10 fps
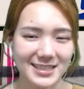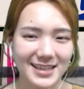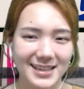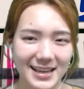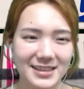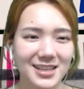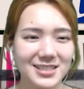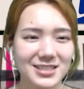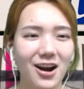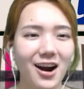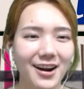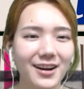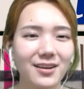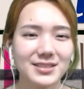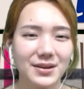in and thus are
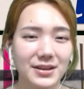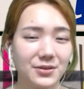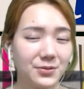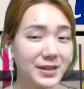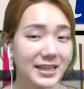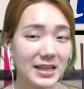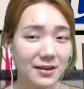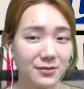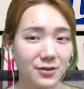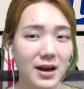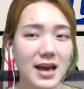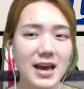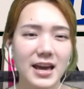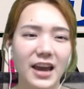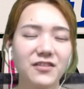also at your reading level.
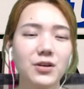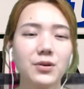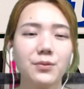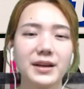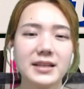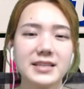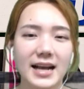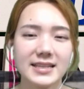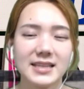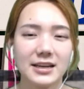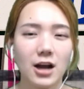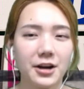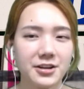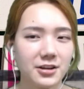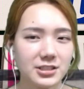If you're reading texts that are
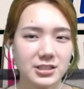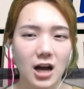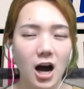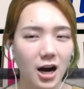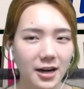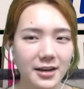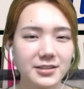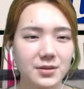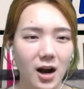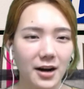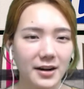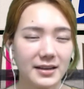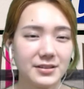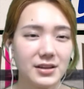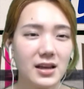not too hard
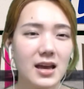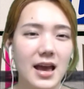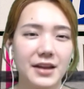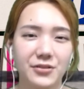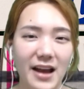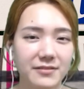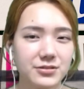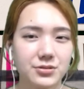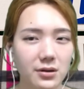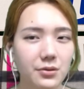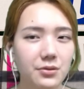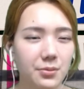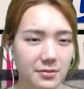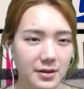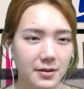and you have to struggle
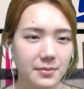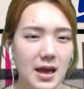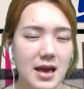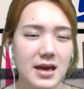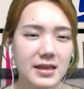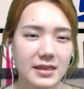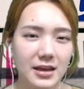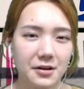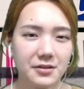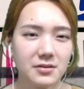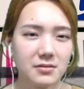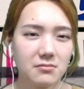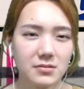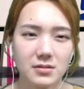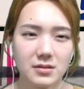through them,
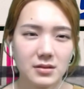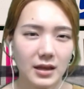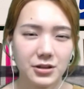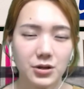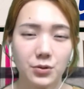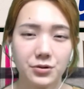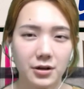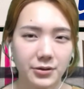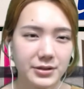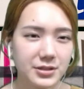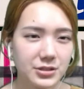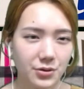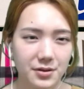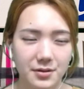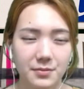then you're not going to
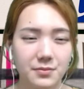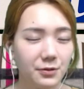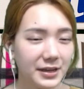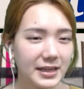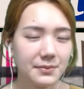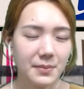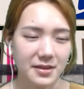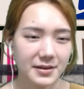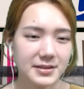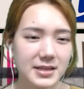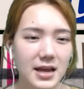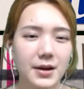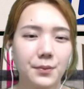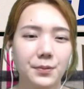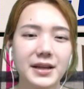enjoy the reading method.
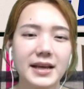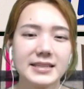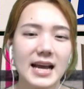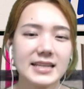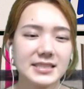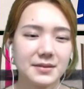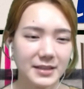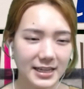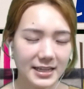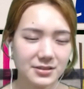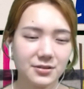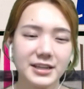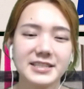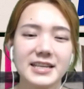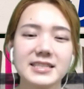Reading intensively. Try
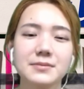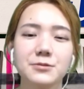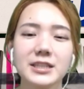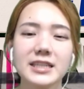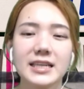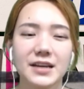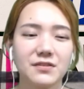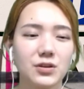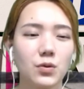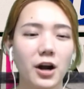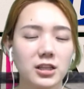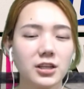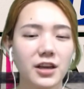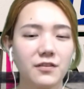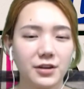intensive reading if you are
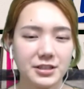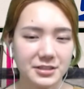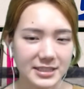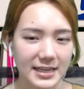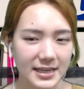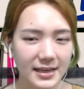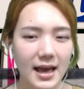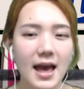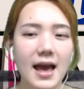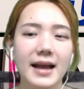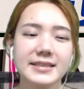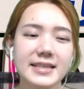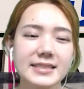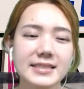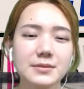looking for understanding.
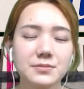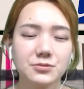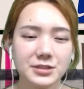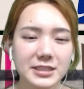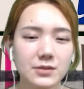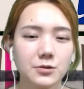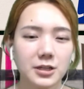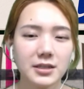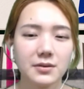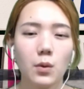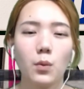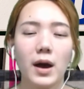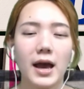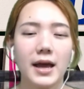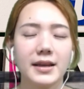Intensive reading work
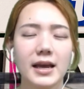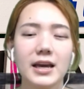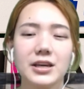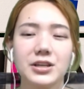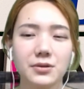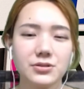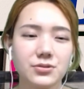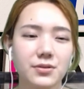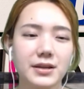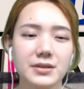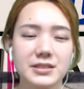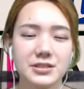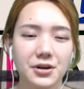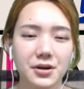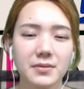when you're trying to
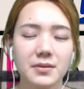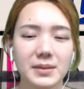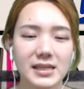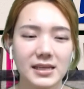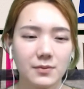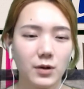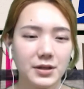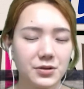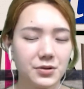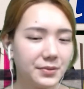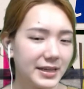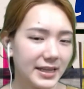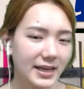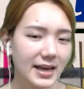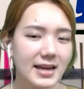determine the meaning of what you're
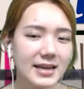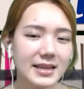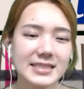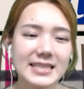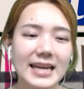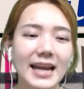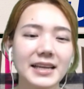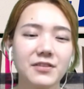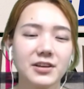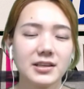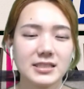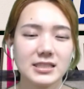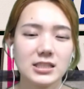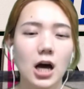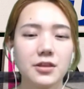reading. This technique
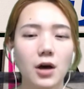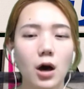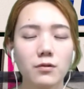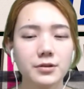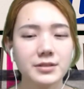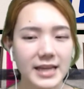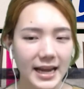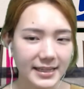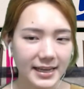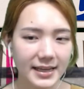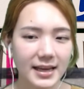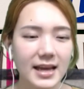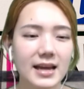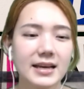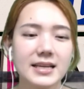focuses on the overall technique.
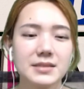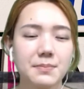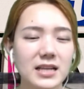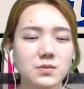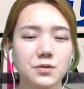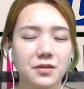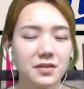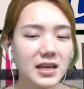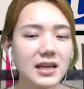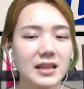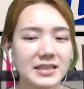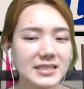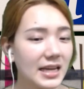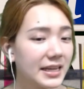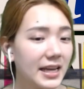It's best for things like
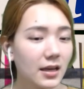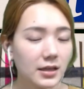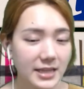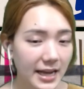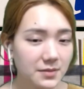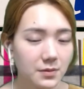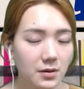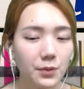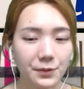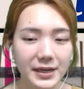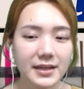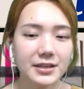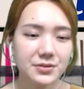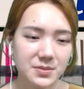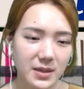studying a textbook, reading a
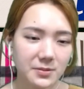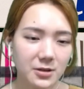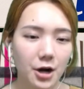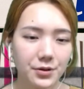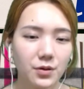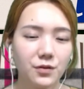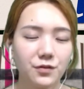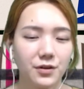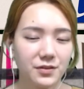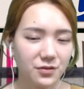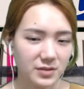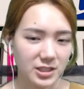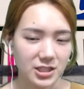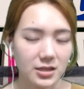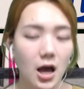newspaper article for
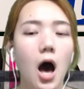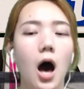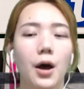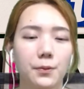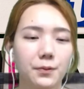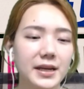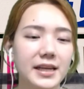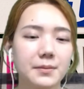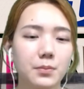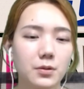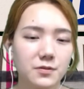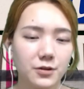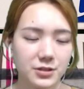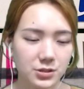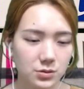information, or reading a book
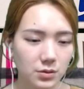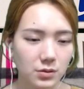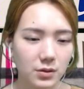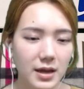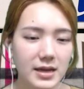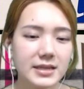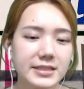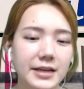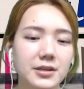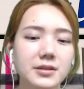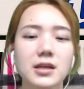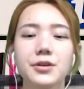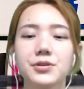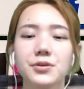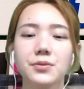for school. Take notes
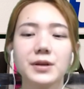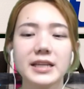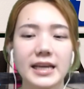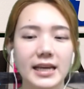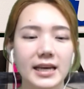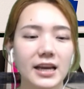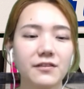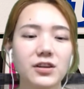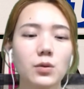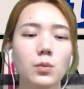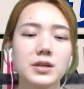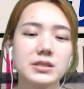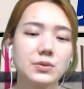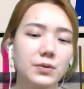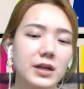on your reading if you want
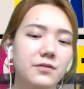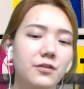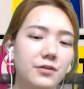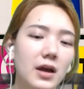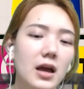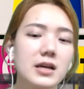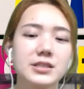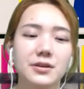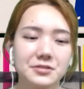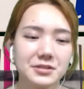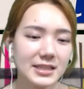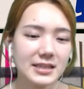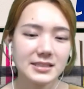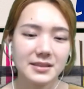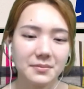to read to
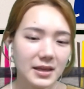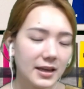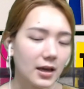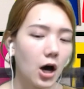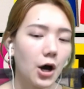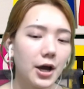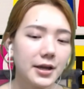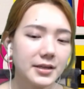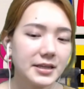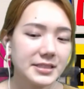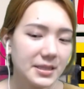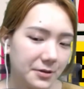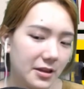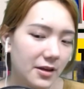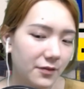understand something on a
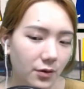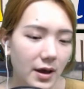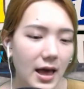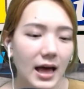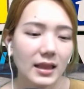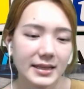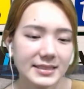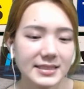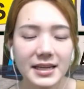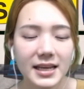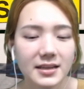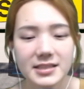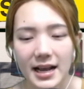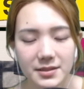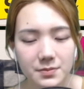deeper level, like studying a
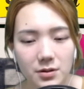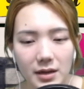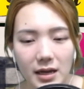textbook.